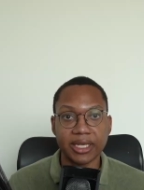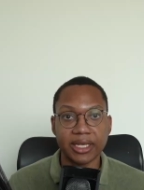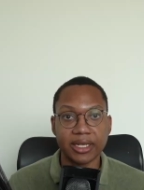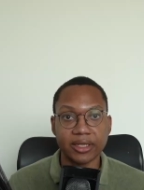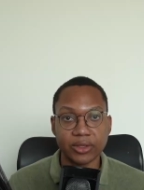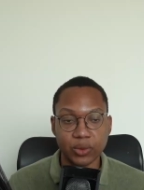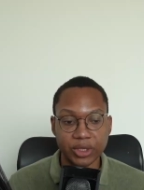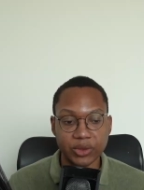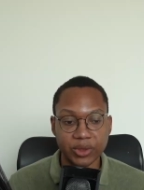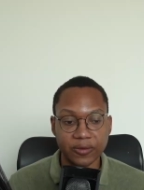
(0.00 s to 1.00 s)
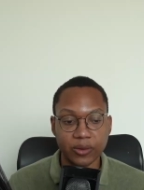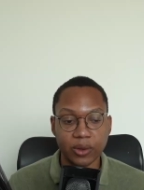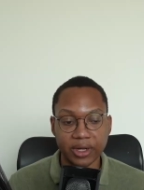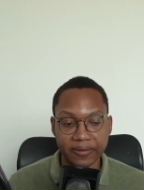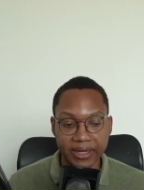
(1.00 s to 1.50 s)
in
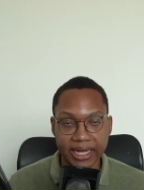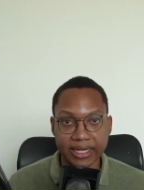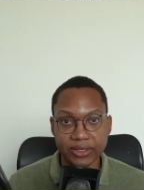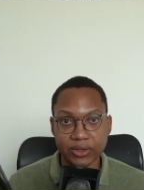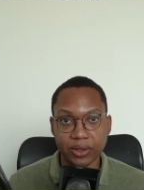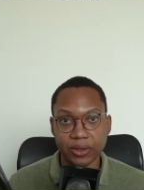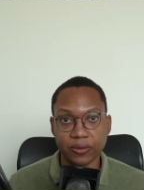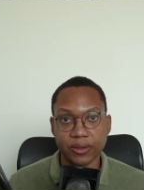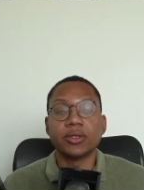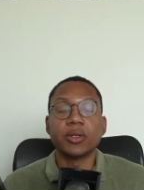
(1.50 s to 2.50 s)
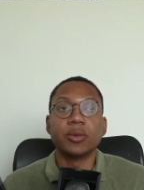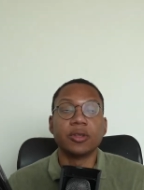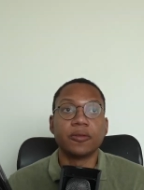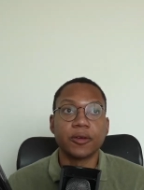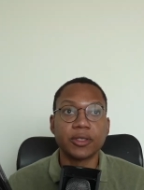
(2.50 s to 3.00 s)
2024 if I had to start over. So
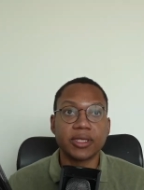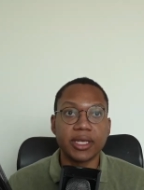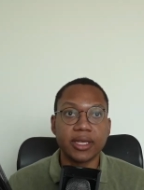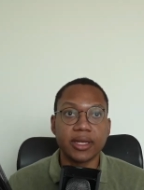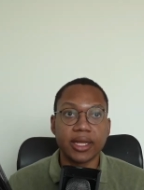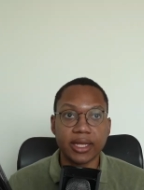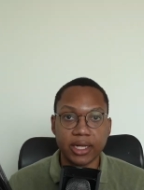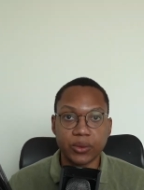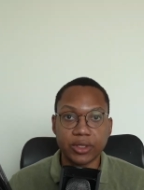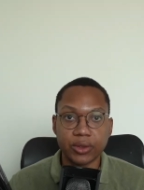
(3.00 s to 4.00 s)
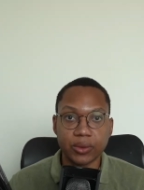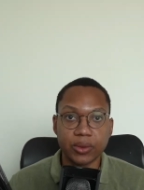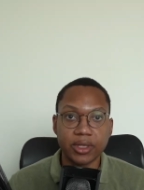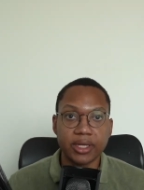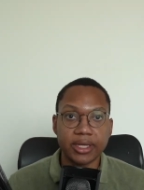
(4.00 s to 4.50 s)
the first thing that I would
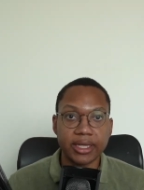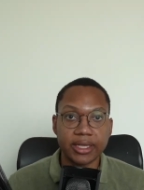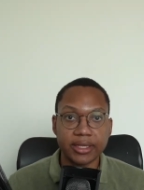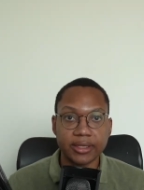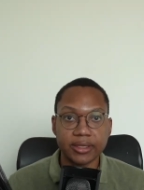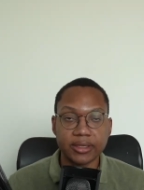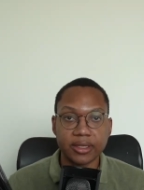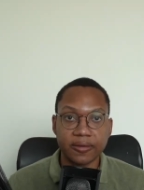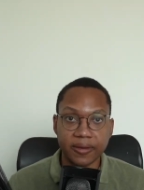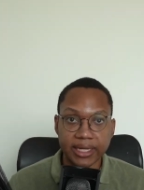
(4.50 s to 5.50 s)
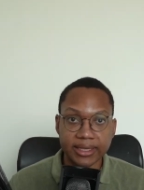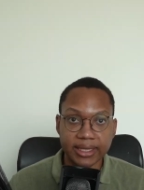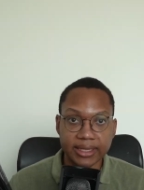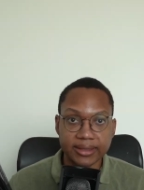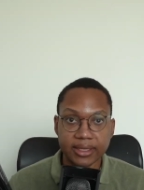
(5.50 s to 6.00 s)
do is find a
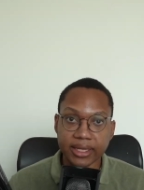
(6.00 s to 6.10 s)
list